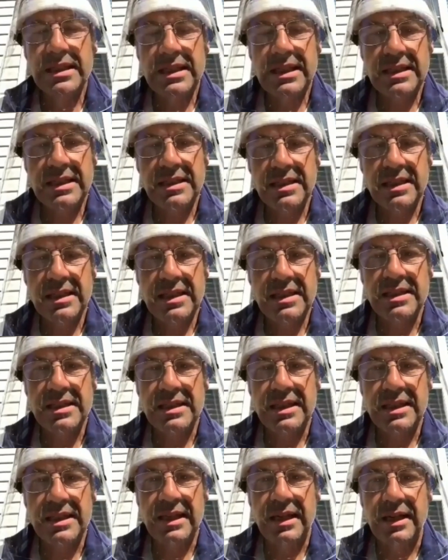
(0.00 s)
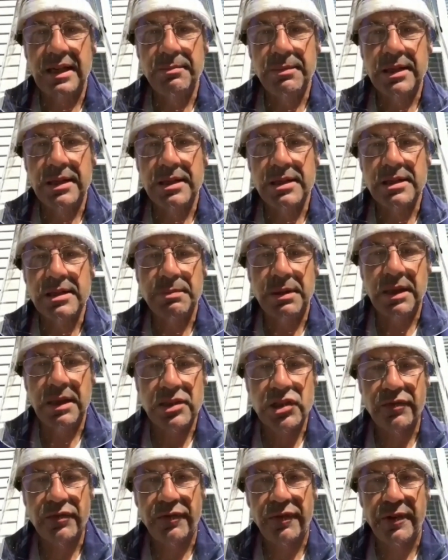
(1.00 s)
This is the eye mask
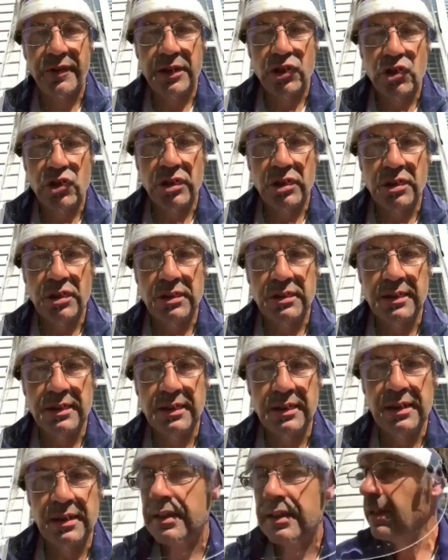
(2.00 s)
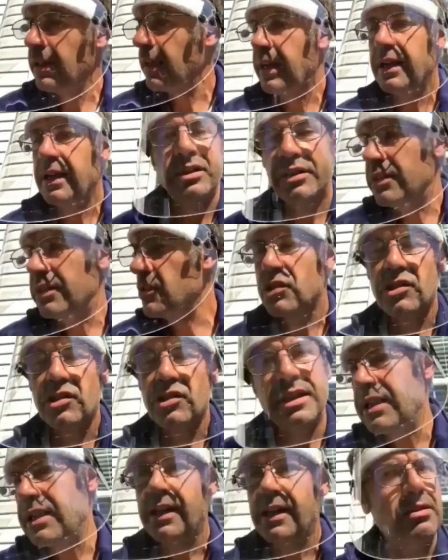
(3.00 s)
plus face shield, and you can see
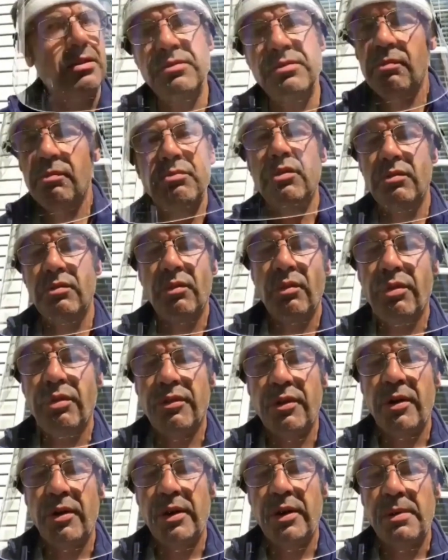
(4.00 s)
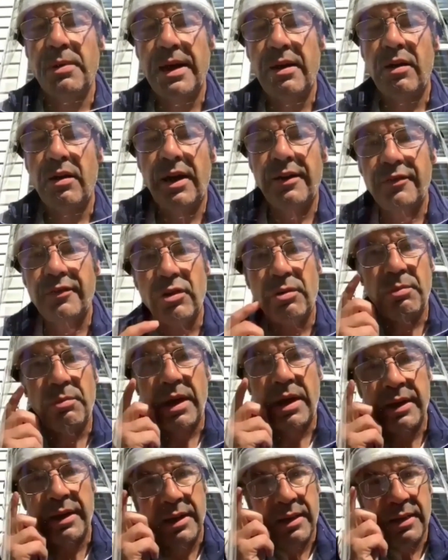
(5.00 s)
I can throw it about. I've got
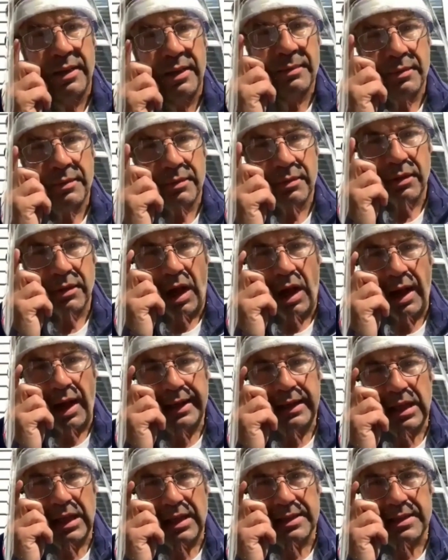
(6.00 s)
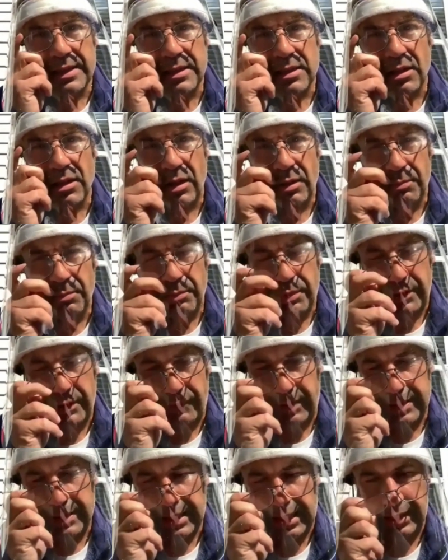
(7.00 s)
my eyeglasses on, but if
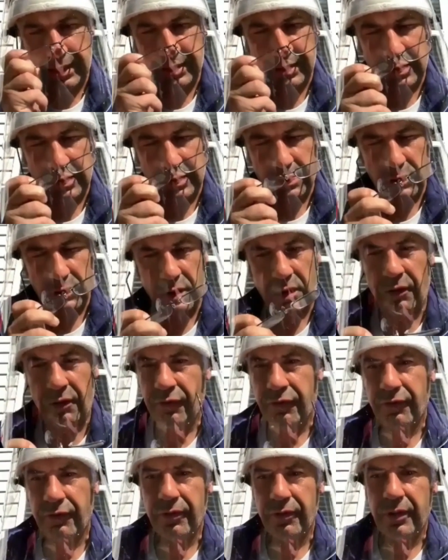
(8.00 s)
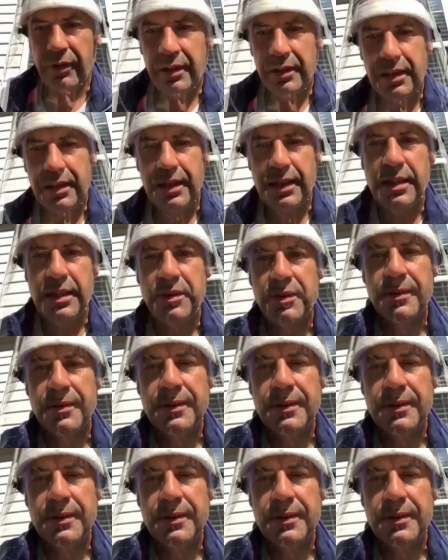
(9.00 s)
I take those off underneath,